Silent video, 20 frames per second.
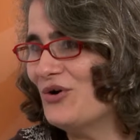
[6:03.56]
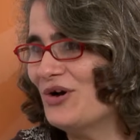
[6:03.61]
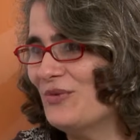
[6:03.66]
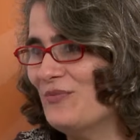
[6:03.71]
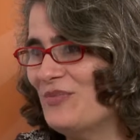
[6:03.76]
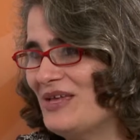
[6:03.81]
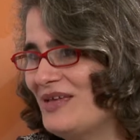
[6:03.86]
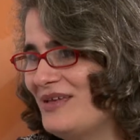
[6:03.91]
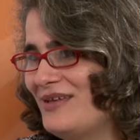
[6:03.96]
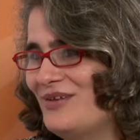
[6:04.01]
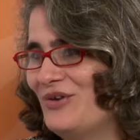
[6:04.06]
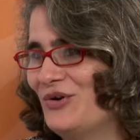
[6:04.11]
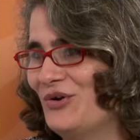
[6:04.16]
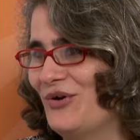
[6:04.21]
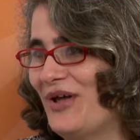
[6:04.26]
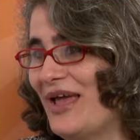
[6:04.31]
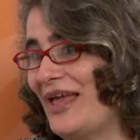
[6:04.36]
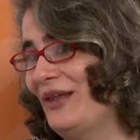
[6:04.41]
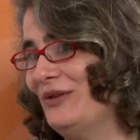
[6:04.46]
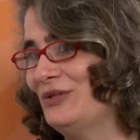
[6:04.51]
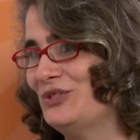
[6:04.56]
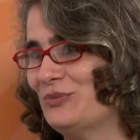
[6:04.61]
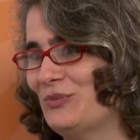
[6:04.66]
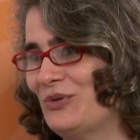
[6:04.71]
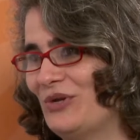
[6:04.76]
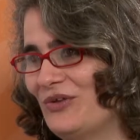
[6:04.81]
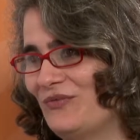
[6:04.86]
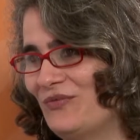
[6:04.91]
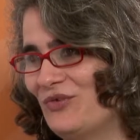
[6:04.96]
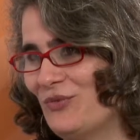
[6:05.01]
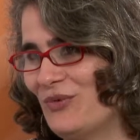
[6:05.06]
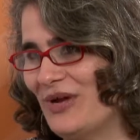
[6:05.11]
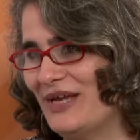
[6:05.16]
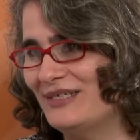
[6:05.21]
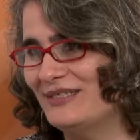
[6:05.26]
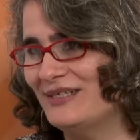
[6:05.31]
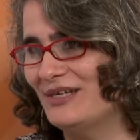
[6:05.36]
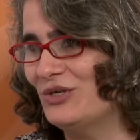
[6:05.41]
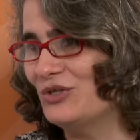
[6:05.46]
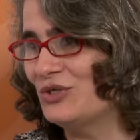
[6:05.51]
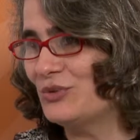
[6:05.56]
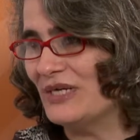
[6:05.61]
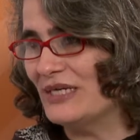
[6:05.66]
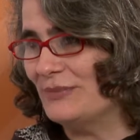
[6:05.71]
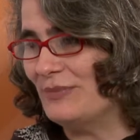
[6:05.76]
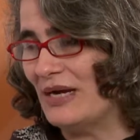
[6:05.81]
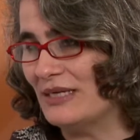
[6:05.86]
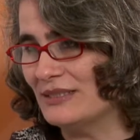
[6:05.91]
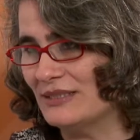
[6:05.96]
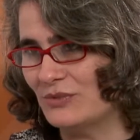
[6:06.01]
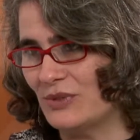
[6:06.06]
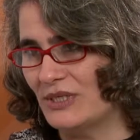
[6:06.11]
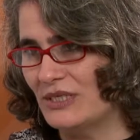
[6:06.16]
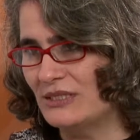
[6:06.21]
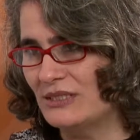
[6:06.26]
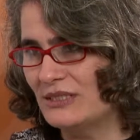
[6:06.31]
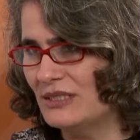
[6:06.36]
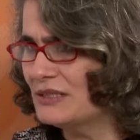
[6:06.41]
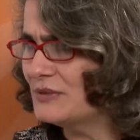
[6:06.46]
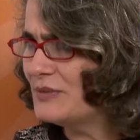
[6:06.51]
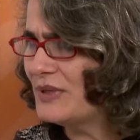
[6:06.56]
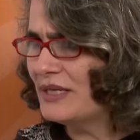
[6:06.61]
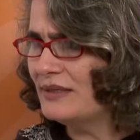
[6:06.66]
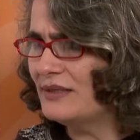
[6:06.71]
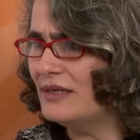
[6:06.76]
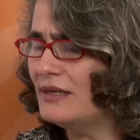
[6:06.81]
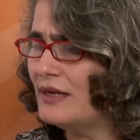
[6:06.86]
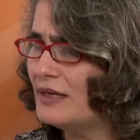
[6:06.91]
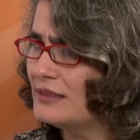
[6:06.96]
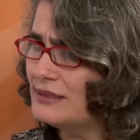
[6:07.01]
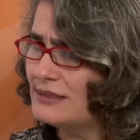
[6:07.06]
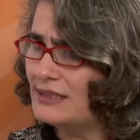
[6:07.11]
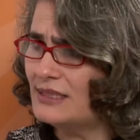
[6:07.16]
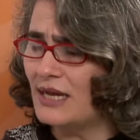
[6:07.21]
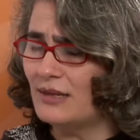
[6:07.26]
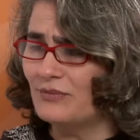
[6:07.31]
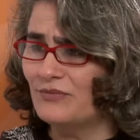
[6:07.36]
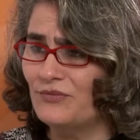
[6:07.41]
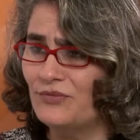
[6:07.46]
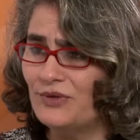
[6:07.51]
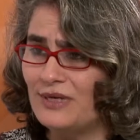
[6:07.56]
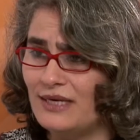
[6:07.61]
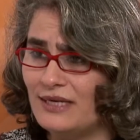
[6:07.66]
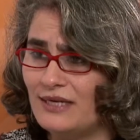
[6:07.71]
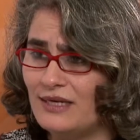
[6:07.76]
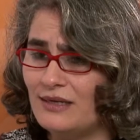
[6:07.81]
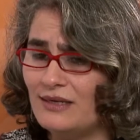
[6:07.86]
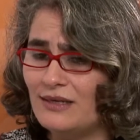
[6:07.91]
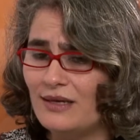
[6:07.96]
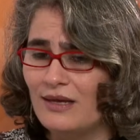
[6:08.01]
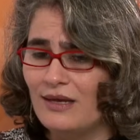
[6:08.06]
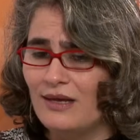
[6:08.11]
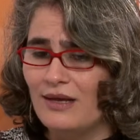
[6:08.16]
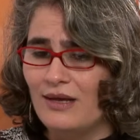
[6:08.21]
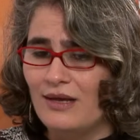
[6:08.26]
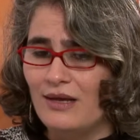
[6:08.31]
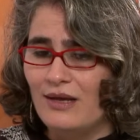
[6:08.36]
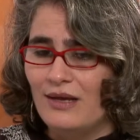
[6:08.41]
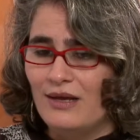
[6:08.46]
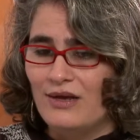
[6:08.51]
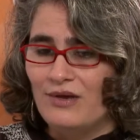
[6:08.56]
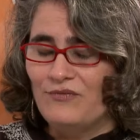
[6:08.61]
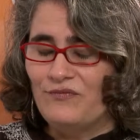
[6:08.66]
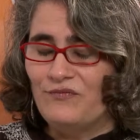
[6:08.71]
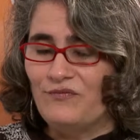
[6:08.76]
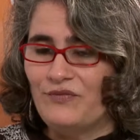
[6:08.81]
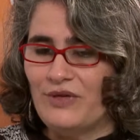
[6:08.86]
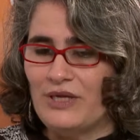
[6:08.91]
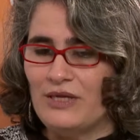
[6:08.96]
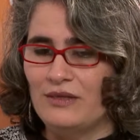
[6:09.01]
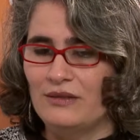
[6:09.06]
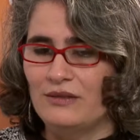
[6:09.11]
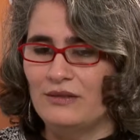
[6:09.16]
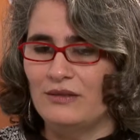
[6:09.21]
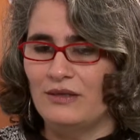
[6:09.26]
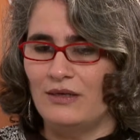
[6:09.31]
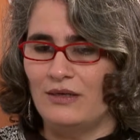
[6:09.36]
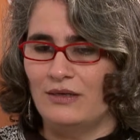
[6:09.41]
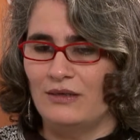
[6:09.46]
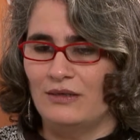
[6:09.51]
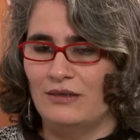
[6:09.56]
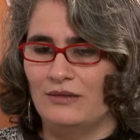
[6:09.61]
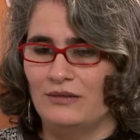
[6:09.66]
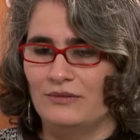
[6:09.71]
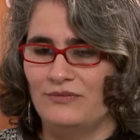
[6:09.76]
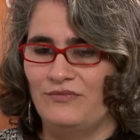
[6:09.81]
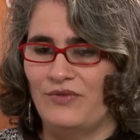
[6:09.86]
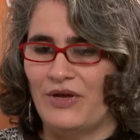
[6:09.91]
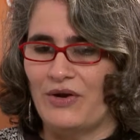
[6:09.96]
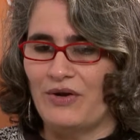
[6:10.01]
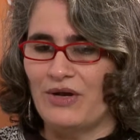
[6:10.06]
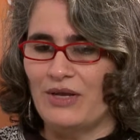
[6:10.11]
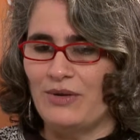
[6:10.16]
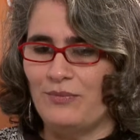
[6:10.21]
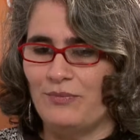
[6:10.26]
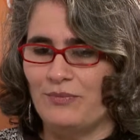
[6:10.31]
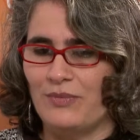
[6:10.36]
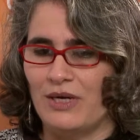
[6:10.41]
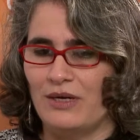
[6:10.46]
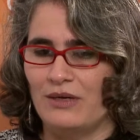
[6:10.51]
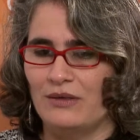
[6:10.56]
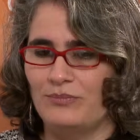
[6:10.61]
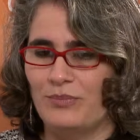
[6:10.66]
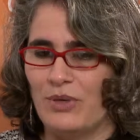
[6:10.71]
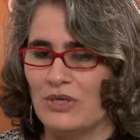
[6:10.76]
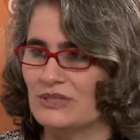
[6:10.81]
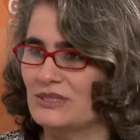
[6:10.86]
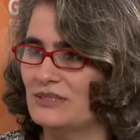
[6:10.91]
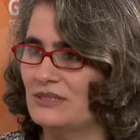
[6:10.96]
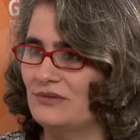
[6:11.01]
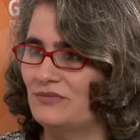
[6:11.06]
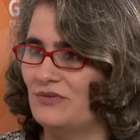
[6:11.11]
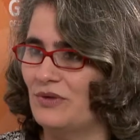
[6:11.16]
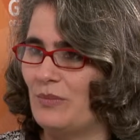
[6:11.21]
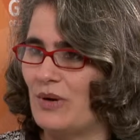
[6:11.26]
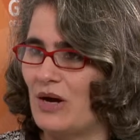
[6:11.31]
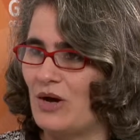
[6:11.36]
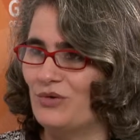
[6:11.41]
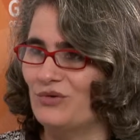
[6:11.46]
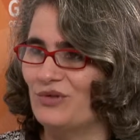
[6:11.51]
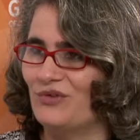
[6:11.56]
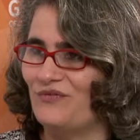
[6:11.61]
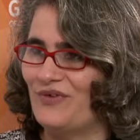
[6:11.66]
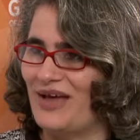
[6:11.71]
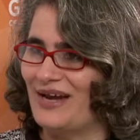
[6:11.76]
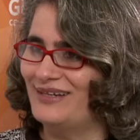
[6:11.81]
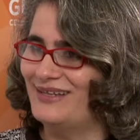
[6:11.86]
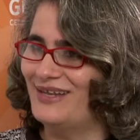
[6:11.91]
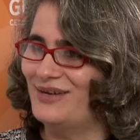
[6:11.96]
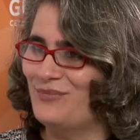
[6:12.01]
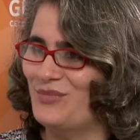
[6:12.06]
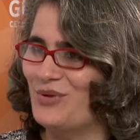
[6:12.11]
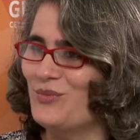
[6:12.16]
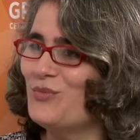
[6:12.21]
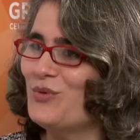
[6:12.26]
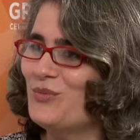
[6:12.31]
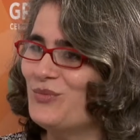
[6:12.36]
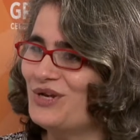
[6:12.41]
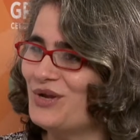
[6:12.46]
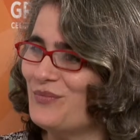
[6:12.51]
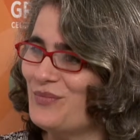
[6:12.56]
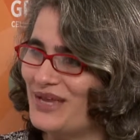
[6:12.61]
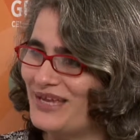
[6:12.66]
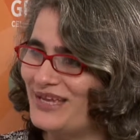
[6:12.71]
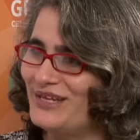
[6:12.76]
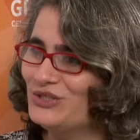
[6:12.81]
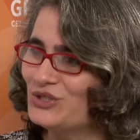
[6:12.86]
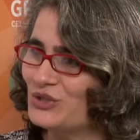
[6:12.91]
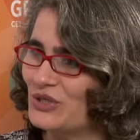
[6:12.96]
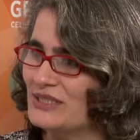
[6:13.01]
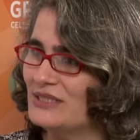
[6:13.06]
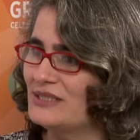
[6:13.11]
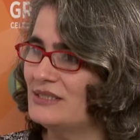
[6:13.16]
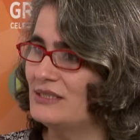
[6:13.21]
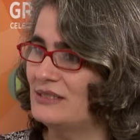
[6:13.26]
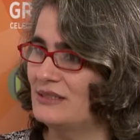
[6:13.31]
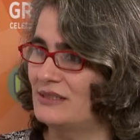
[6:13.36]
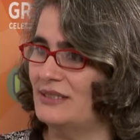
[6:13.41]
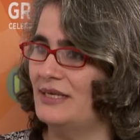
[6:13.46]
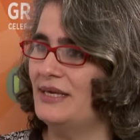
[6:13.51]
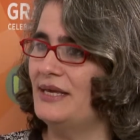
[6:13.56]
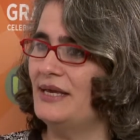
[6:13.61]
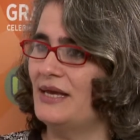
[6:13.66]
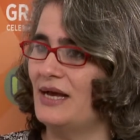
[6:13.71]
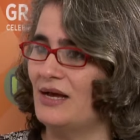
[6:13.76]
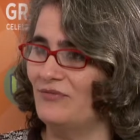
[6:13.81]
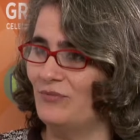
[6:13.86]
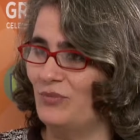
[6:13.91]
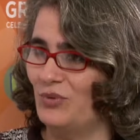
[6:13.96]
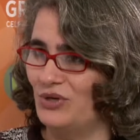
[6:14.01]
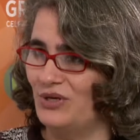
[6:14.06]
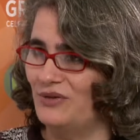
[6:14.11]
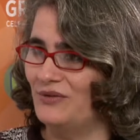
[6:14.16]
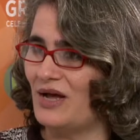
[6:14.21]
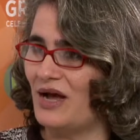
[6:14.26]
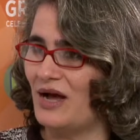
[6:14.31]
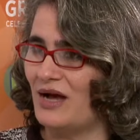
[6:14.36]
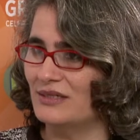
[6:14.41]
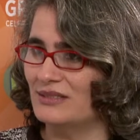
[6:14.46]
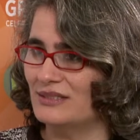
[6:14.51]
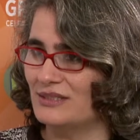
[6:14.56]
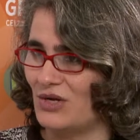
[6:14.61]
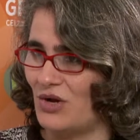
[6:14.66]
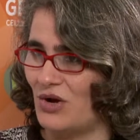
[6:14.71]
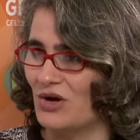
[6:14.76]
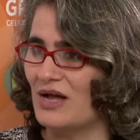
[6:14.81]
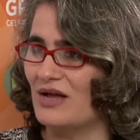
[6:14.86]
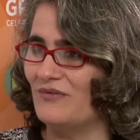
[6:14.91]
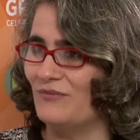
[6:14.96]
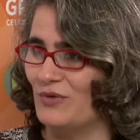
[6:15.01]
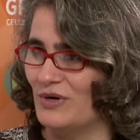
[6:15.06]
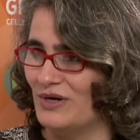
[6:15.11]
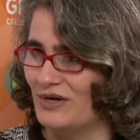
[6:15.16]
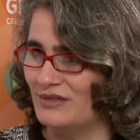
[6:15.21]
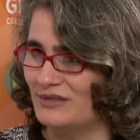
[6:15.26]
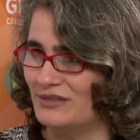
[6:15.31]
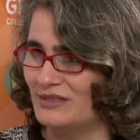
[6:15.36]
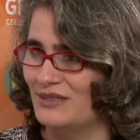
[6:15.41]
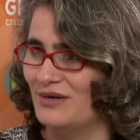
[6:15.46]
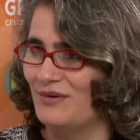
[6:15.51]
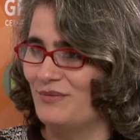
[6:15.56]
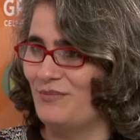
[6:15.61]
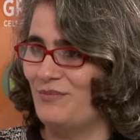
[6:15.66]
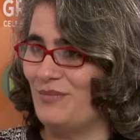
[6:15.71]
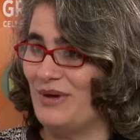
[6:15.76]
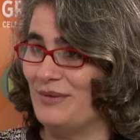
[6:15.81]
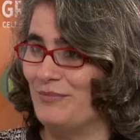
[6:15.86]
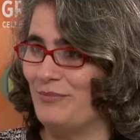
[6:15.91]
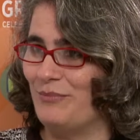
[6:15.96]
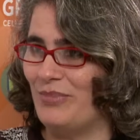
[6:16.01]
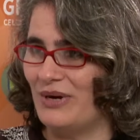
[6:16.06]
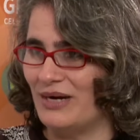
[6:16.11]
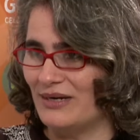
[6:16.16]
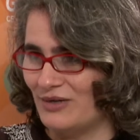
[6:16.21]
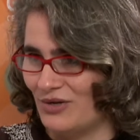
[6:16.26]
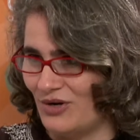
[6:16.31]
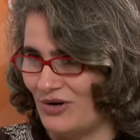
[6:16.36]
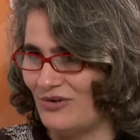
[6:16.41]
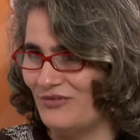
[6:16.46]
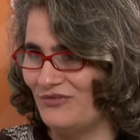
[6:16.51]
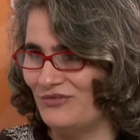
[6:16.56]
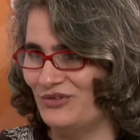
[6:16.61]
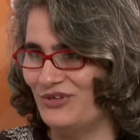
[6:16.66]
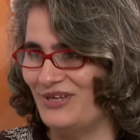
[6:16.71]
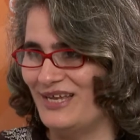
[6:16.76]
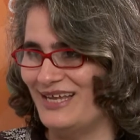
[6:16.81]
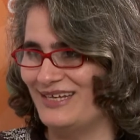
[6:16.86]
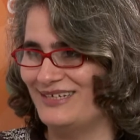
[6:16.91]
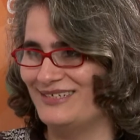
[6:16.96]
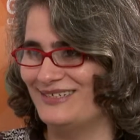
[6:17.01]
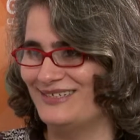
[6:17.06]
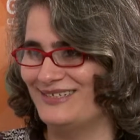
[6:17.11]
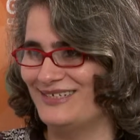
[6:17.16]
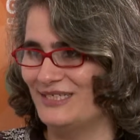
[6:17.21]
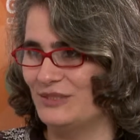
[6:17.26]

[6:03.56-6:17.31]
be, eligible if you wait till you're past 26. But I think I'm really feel very positive about the fact that women are making choices to say, hey, I've put in the hard slog, I've worked my butt off to get to this